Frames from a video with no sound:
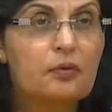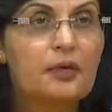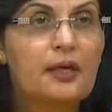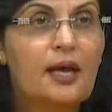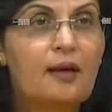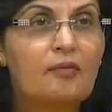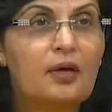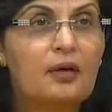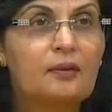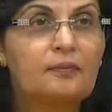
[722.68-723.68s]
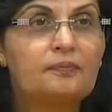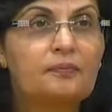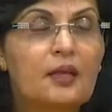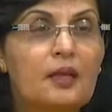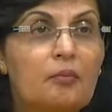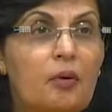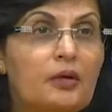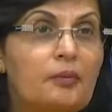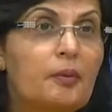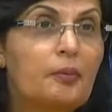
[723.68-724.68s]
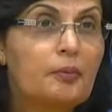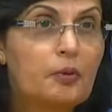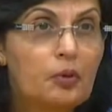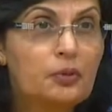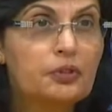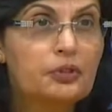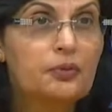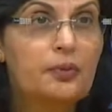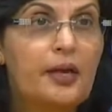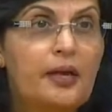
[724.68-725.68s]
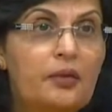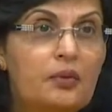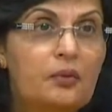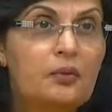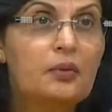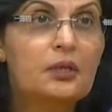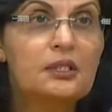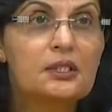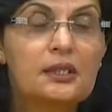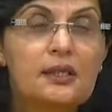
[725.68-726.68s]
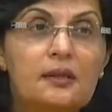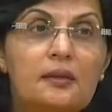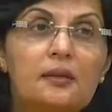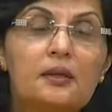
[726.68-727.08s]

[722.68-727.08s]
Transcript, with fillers: You can have a bottom-up approach where you consider